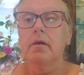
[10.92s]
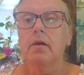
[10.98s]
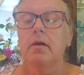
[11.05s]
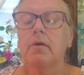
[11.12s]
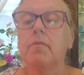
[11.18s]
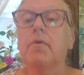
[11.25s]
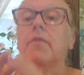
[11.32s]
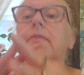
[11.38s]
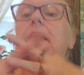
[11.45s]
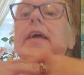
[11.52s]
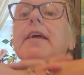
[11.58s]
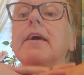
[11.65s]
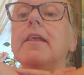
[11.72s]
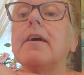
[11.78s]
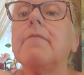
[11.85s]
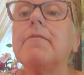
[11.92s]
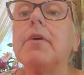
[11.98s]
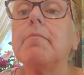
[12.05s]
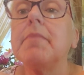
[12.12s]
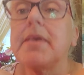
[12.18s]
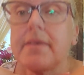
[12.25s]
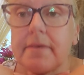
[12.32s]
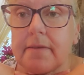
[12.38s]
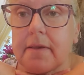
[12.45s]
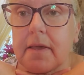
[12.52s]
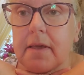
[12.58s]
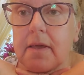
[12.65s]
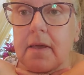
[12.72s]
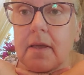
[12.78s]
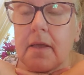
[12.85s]
we're thinking of you, Misty,
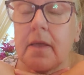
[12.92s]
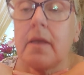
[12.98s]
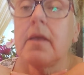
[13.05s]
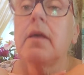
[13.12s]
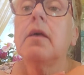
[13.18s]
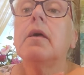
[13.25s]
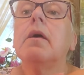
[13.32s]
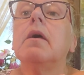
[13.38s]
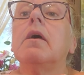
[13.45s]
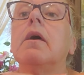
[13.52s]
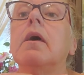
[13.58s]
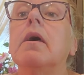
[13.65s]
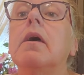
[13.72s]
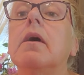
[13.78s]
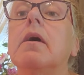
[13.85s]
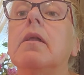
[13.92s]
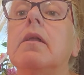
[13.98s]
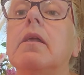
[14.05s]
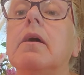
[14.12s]
and